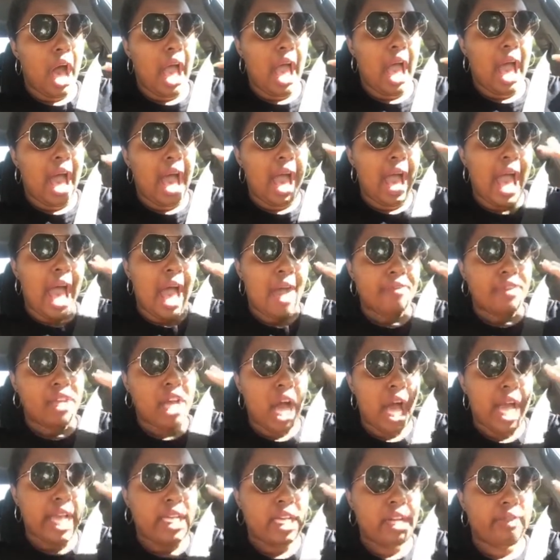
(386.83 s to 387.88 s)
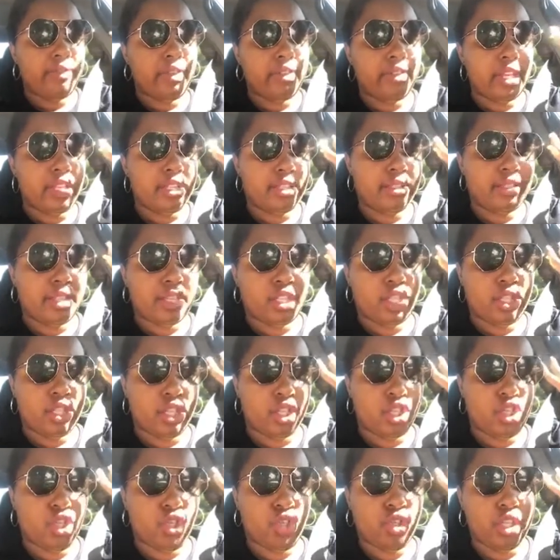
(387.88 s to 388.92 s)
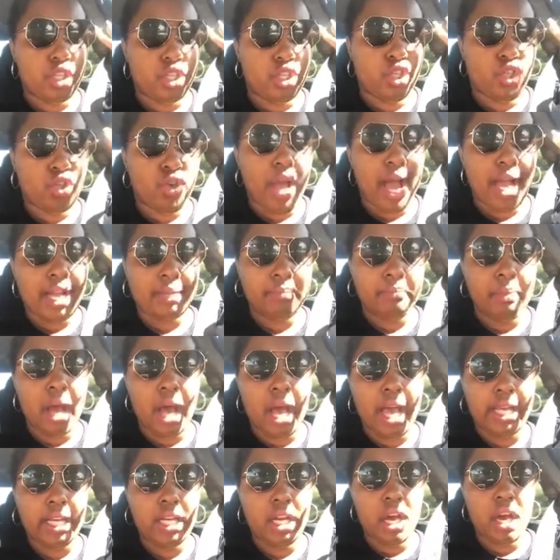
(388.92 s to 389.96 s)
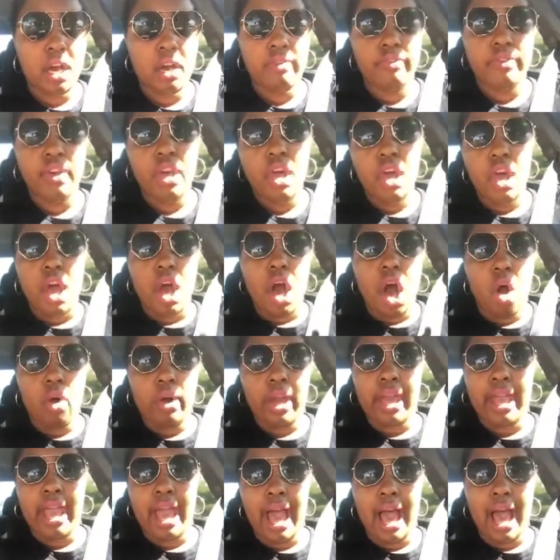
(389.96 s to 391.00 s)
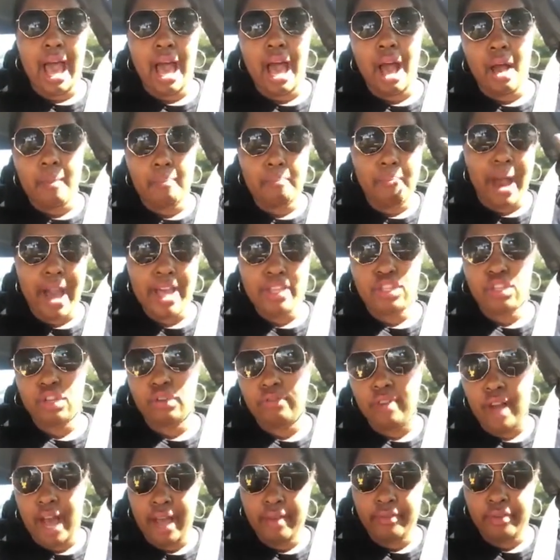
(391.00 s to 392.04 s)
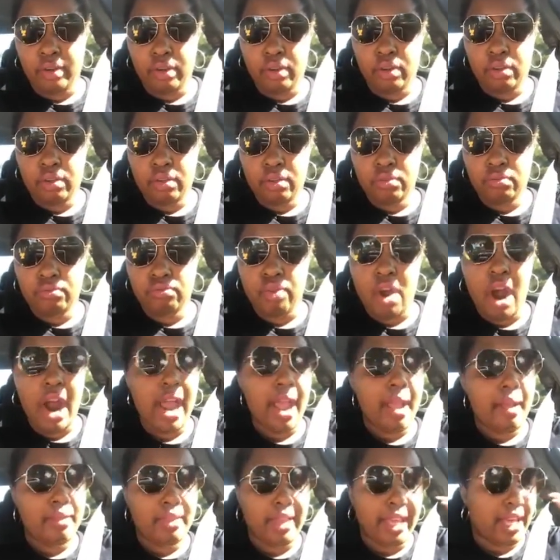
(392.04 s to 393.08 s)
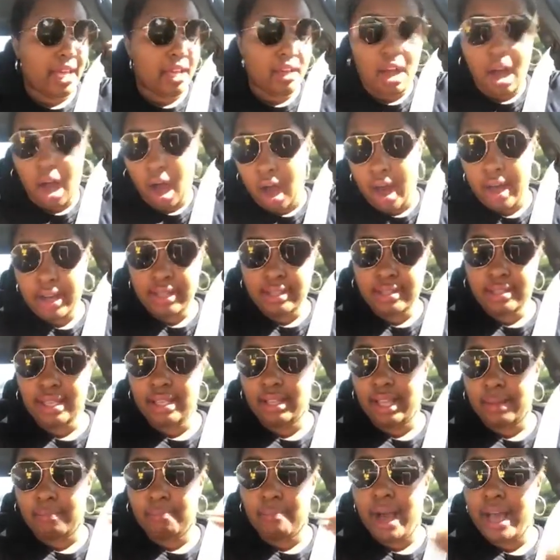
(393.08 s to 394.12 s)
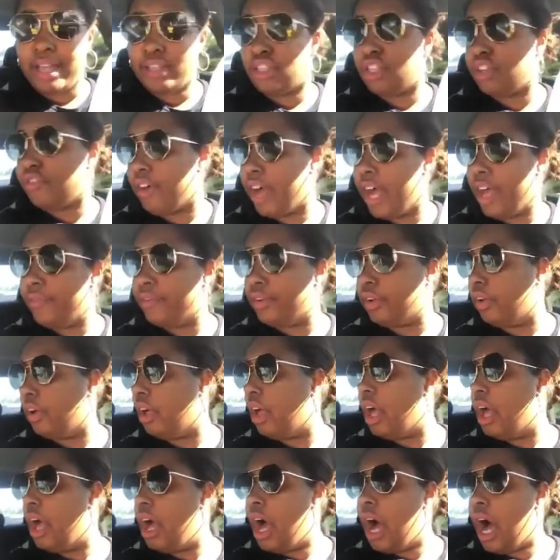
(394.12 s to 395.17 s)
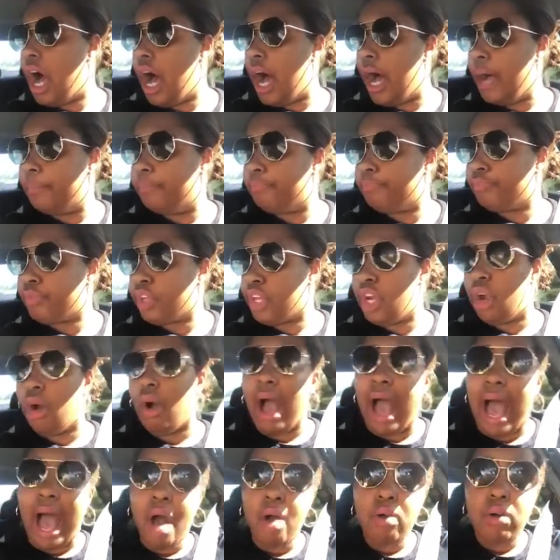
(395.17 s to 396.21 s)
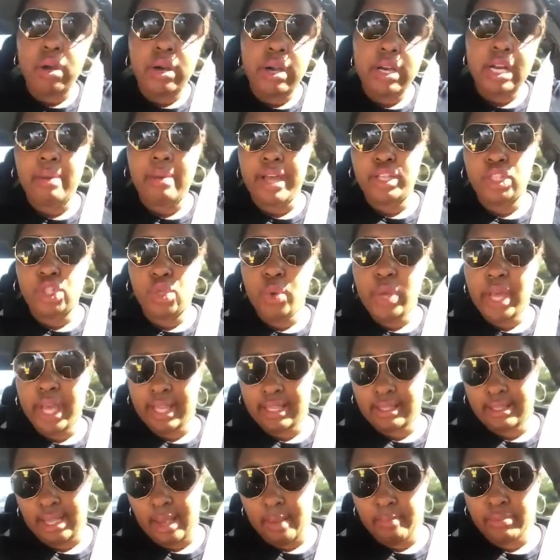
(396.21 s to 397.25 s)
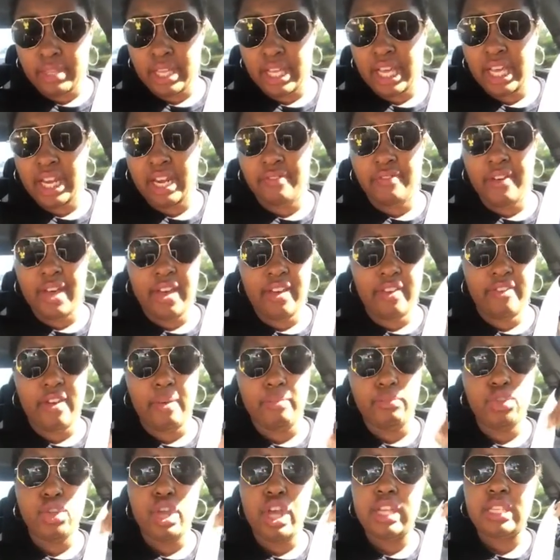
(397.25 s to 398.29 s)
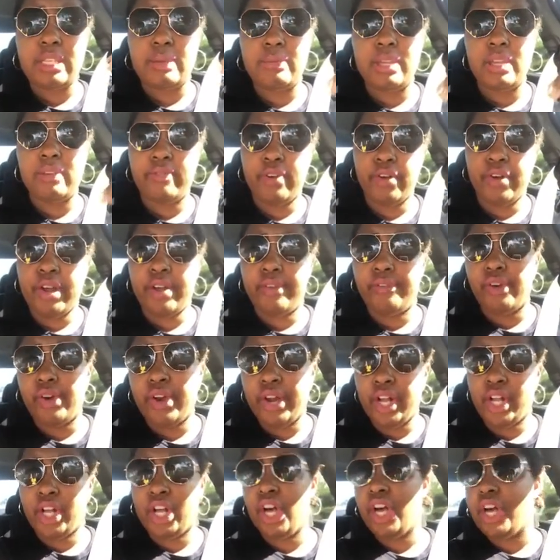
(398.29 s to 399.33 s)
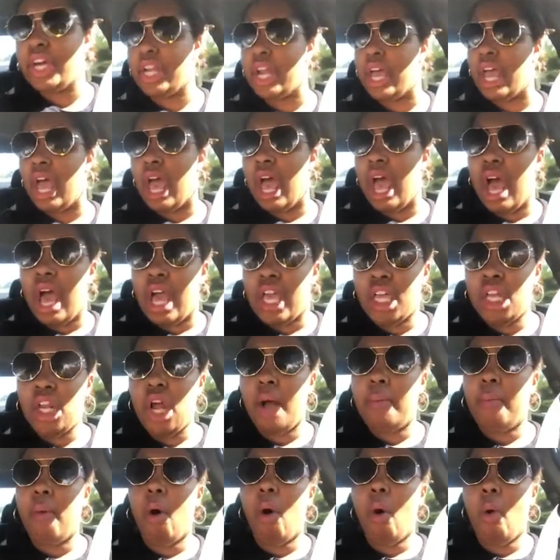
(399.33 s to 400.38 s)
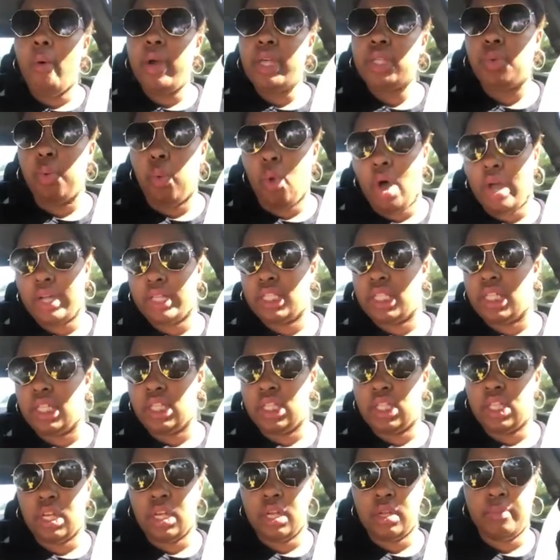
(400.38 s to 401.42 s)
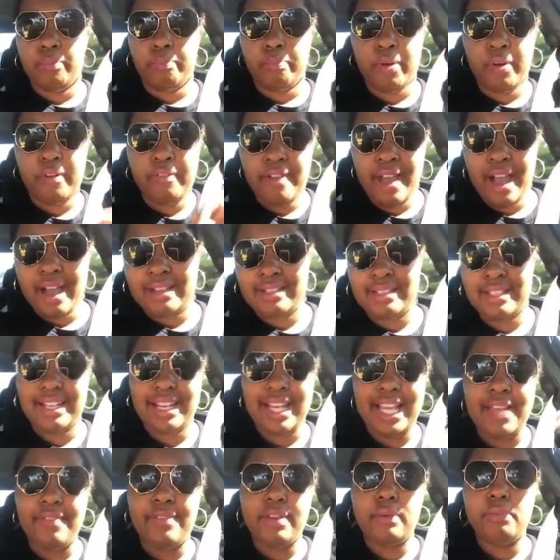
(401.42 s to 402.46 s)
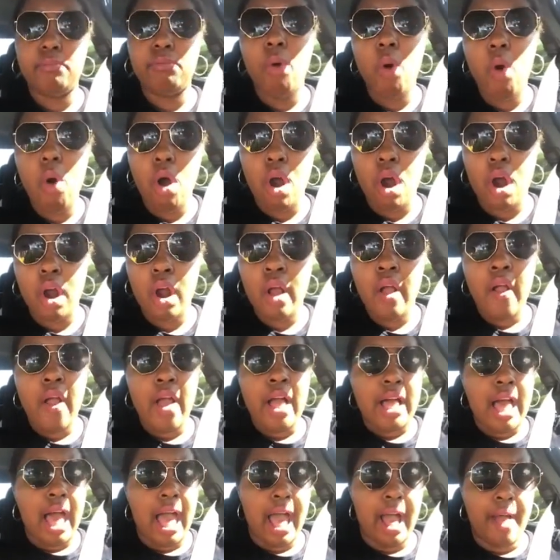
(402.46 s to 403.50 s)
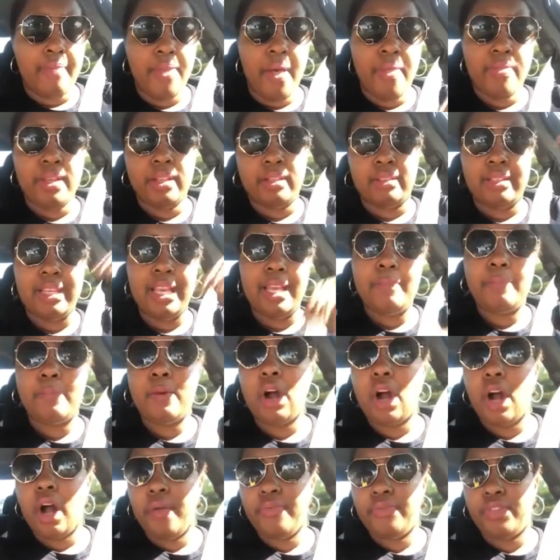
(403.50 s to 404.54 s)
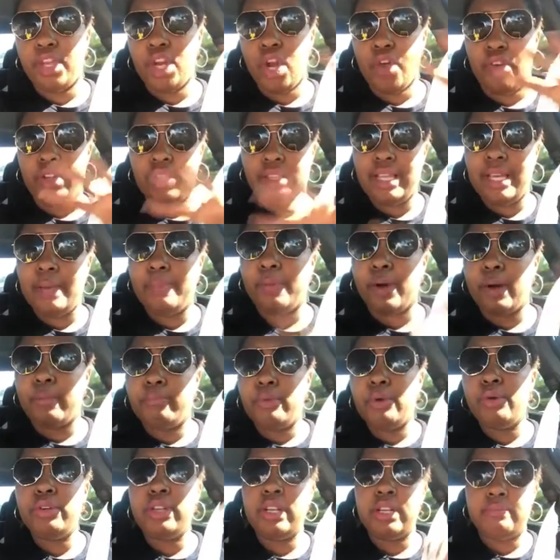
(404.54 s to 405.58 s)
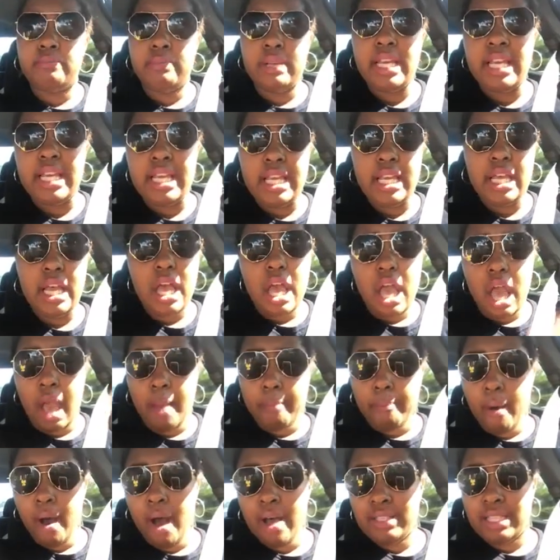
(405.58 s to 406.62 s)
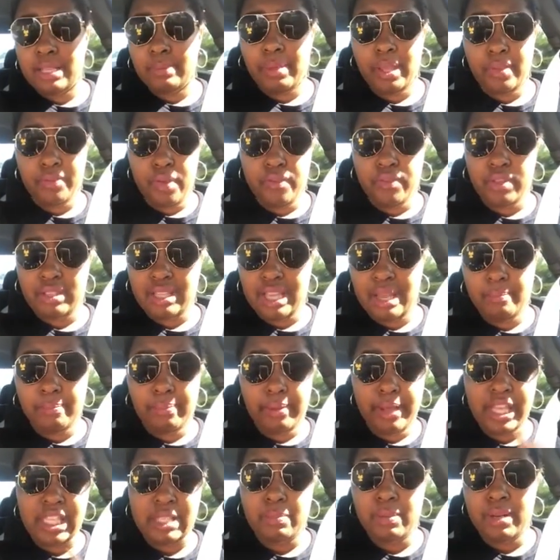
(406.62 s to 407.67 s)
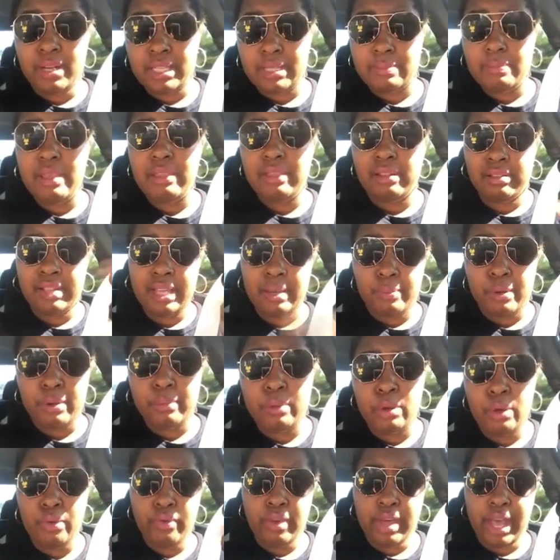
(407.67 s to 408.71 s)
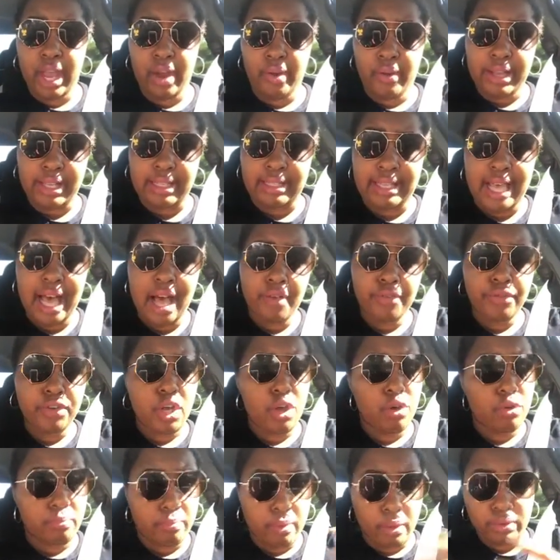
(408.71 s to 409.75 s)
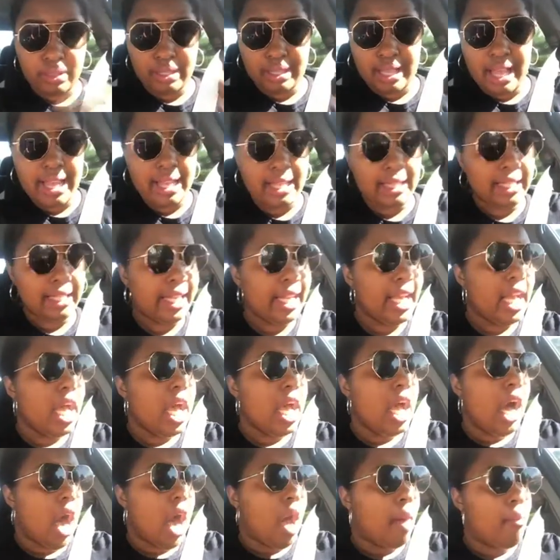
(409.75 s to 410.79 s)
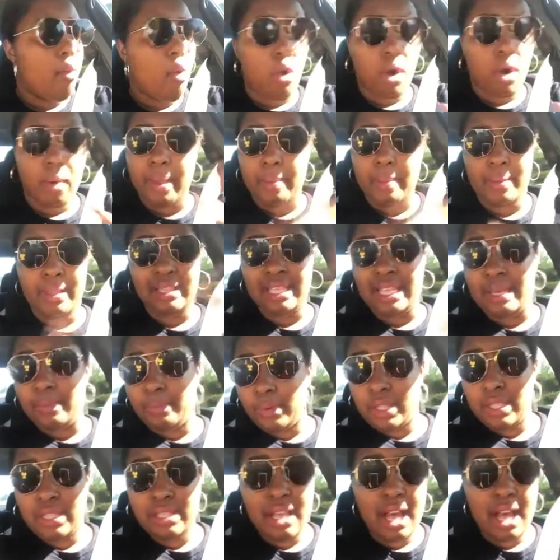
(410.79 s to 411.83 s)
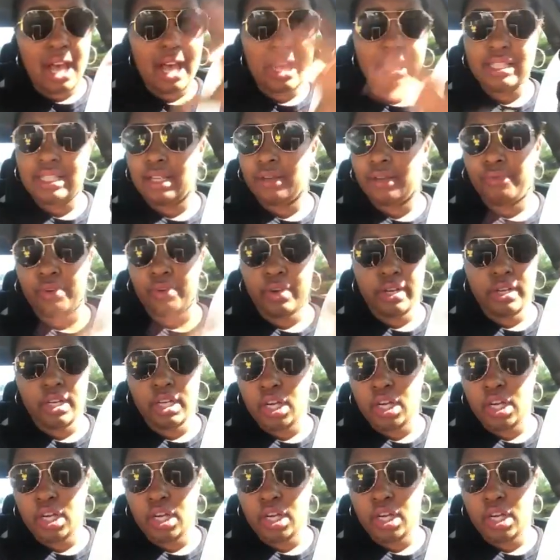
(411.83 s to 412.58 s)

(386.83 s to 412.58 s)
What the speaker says: I have kind of this tracked mind of, okay, my survival, right? Like, honestly, like, my survival. How good am I doing at something? And if I'm doing something very, very good, I'm always wanting to perfect it even more. And then the Libra moon in me, and possibly if you have the same placement as me, the Libra moon, the Aries South node, most likely, or maybe Libra sun, different,